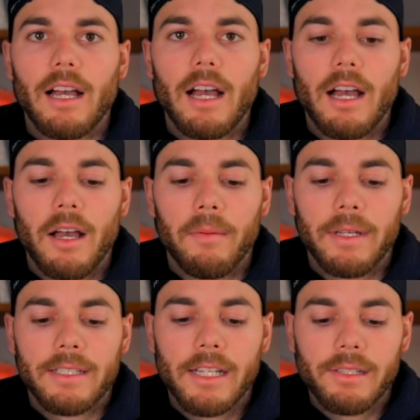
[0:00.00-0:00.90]

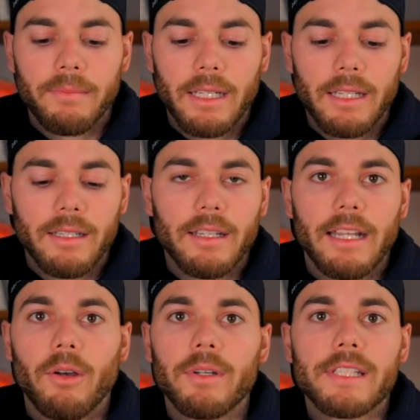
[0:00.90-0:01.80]
It doesn't mean
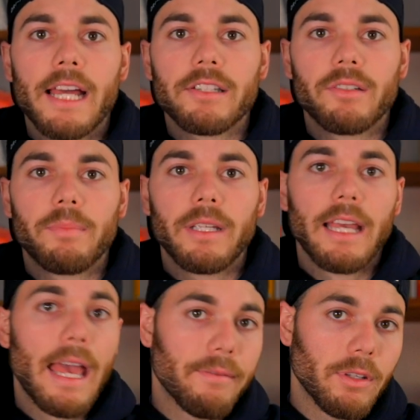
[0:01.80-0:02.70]
it always has to
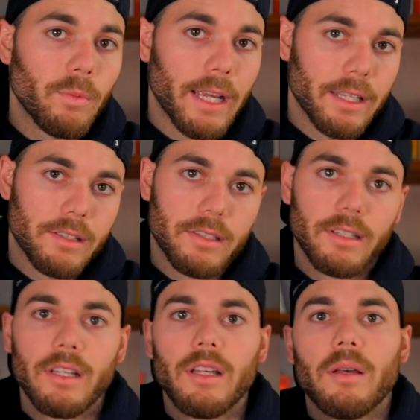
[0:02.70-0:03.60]
be heavy
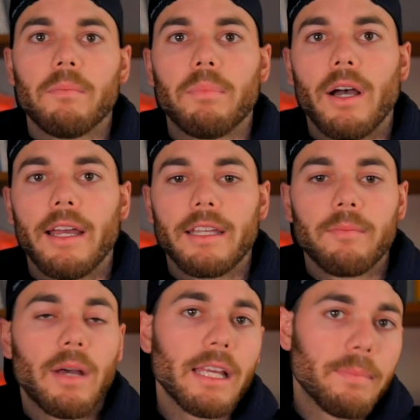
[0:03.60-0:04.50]
weights, but
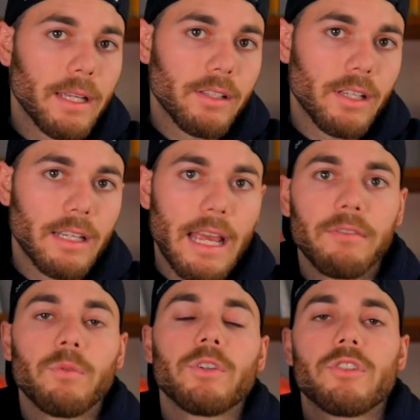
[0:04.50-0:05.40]
in my opinion,
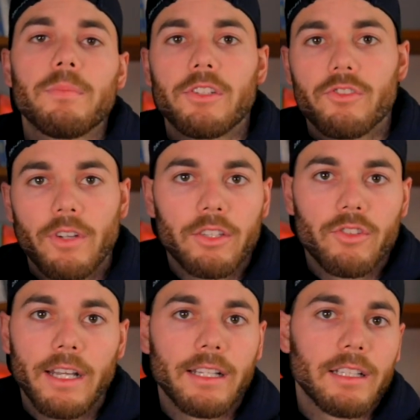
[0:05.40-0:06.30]
everyone should be strength
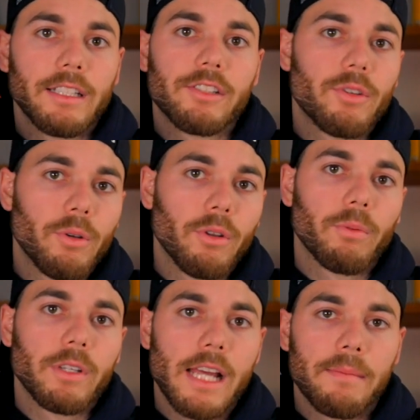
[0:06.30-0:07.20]
training at least 2 to
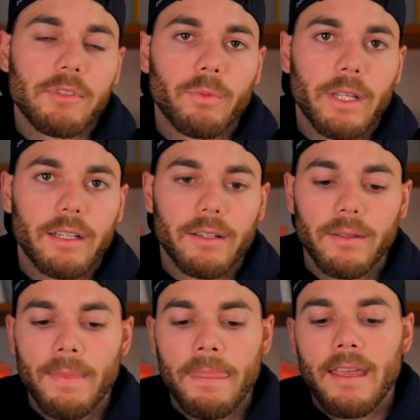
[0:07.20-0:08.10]
3 times a week.
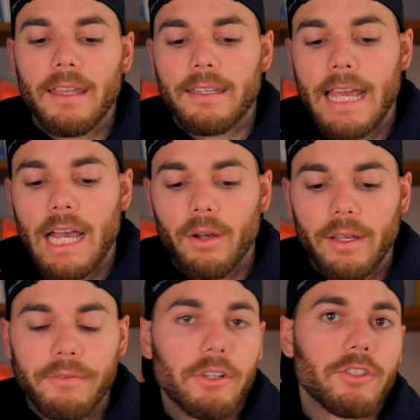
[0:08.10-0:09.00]
Now,
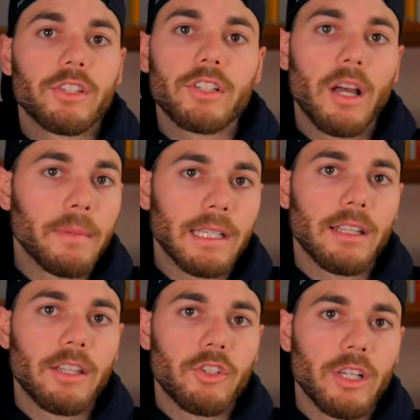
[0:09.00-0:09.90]
if you're just
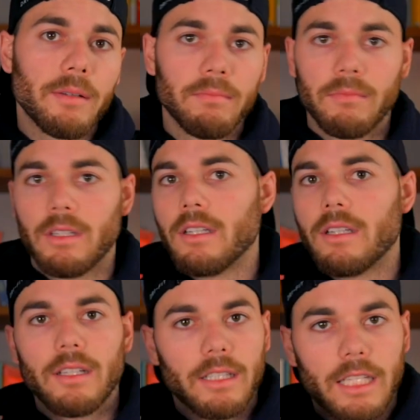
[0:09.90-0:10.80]
coming to the gym,
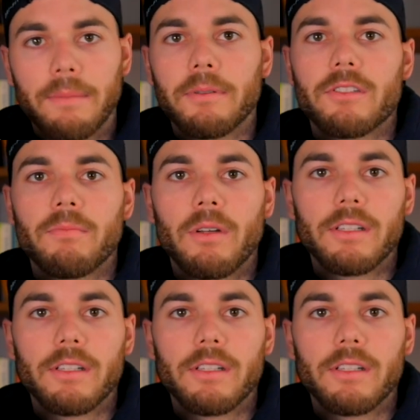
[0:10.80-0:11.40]
keep it